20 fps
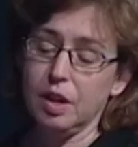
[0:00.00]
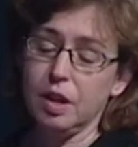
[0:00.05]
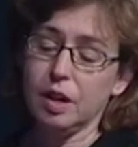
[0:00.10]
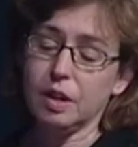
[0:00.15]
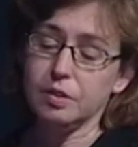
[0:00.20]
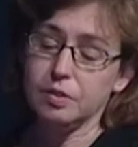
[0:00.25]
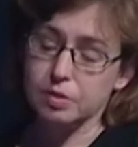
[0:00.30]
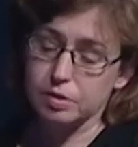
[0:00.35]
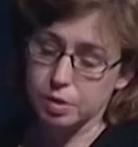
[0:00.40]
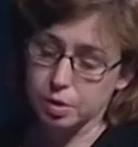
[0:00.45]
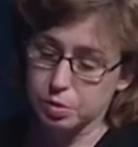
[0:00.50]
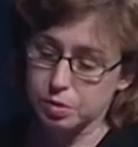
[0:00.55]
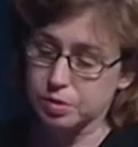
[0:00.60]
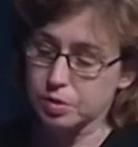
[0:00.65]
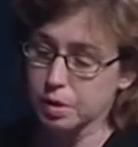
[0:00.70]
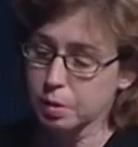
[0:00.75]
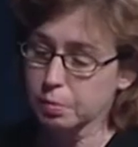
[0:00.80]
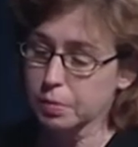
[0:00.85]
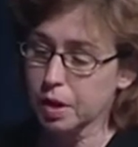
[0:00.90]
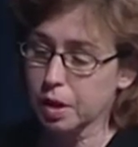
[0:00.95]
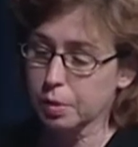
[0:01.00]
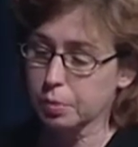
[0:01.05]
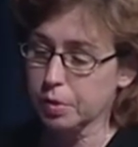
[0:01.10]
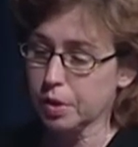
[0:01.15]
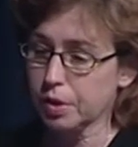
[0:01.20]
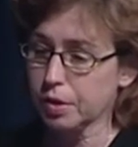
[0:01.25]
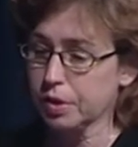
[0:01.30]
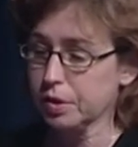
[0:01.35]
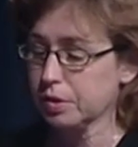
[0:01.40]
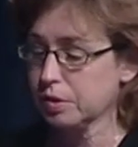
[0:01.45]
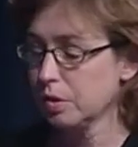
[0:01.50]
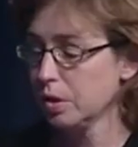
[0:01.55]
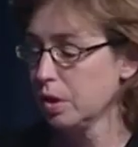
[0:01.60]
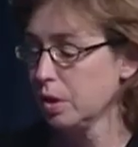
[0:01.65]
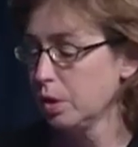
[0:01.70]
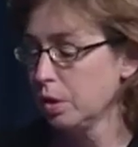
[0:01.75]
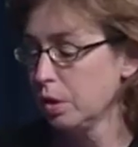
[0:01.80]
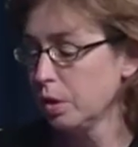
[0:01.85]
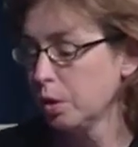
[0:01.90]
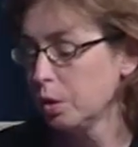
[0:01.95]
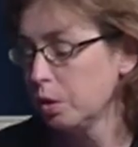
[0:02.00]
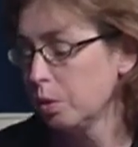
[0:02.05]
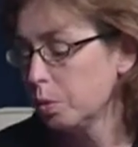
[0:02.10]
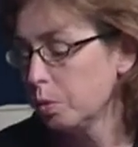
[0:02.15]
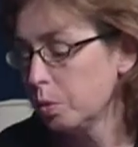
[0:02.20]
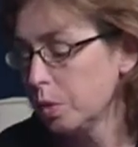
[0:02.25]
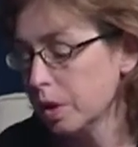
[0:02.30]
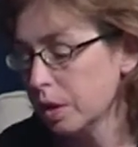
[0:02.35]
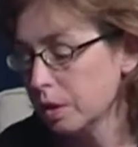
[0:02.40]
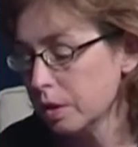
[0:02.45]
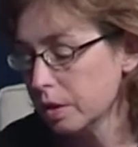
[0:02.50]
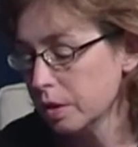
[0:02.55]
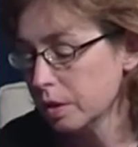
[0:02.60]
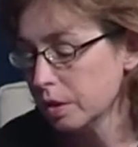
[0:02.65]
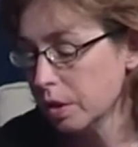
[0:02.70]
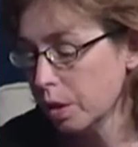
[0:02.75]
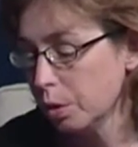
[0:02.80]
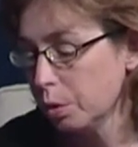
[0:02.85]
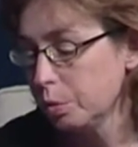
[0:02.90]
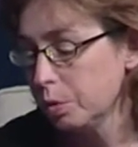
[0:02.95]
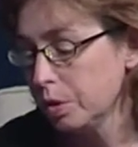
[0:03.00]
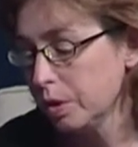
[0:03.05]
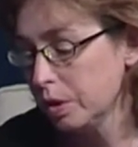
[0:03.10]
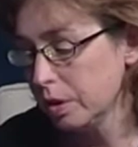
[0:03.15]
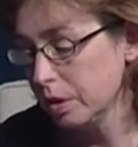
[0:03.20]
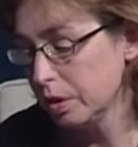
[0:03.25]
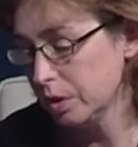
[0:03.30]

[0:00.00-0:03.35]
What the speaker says: And so some libraries will loan